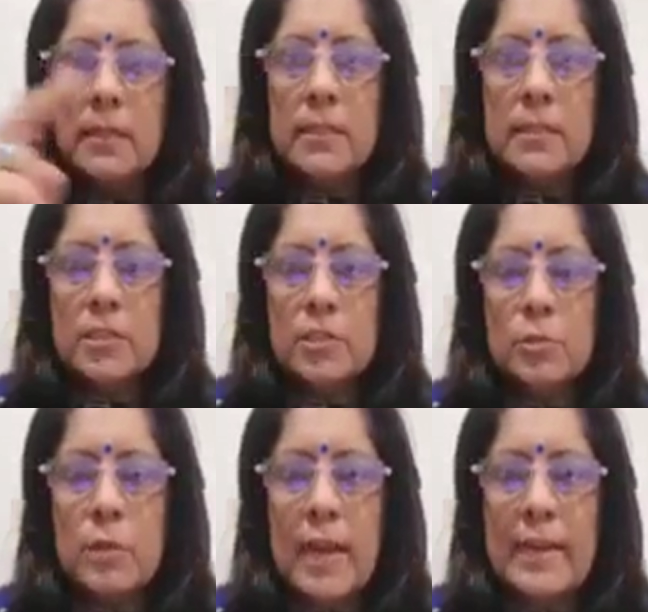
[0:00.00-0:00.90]
This is
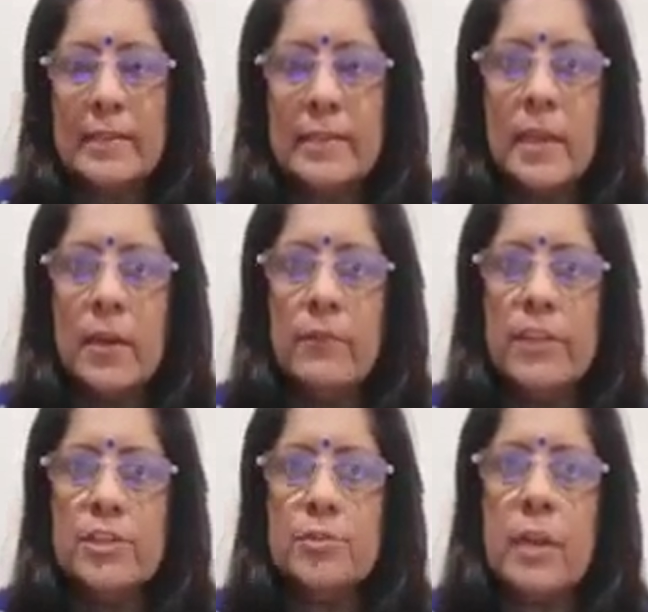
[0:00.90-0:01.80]
2 lines.
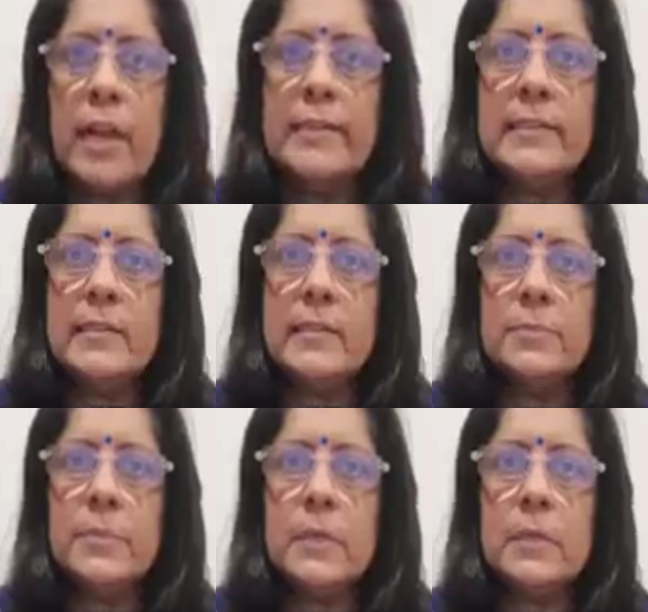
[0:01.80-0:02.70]
Which 2 lines
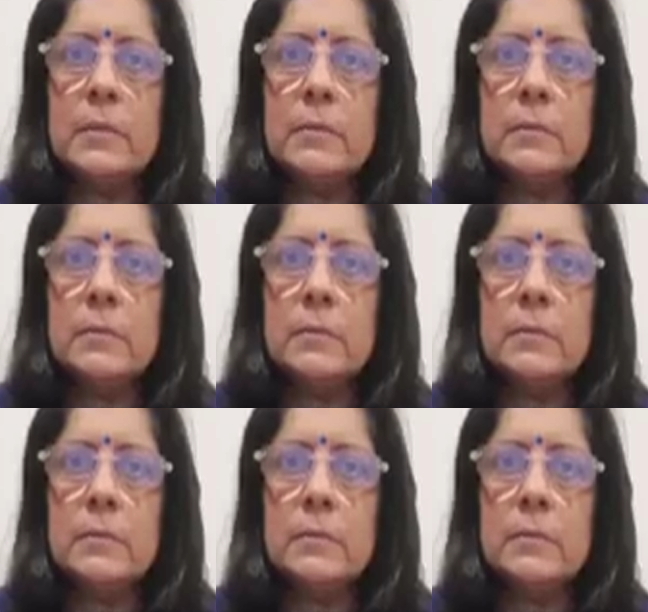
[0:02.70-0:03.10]
disappeared?